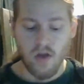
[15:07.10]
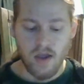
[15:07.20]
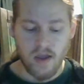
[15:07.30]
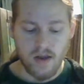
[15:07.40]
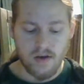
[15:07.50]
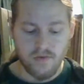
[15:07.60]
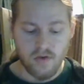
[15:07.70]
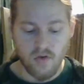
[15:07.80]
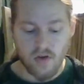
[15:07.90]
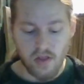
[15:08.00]
And if
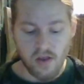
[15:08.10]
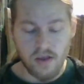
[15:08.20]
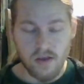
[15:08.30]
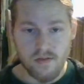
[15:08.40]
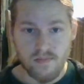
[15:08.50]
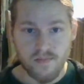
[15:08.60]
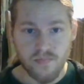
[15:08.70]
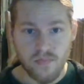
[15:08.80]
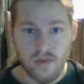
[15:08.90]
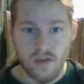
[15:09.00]
you're going to sink it,
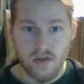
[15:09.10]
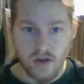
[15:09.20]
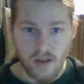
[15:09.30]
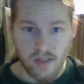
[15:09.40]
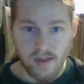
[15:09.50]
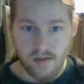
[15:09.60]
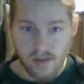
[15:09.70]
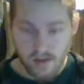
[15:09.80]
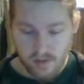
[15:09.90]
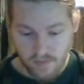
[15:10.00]
you need to sink
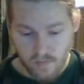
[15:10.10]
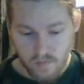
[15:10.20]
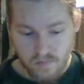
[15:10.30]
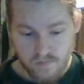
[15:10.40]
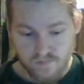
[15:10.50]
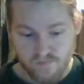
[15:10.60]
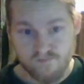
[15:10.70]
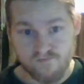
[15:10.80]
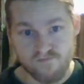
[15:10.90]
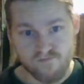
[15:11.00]
6 of them.
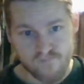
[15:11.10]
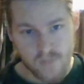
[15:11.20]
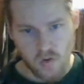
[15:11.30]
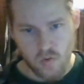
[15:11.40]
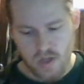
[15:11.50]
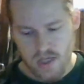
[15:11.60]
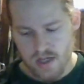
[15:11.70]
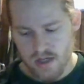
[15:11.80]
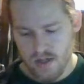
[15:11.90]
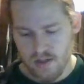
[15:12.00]

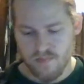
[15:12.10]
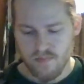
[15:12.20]
Okay.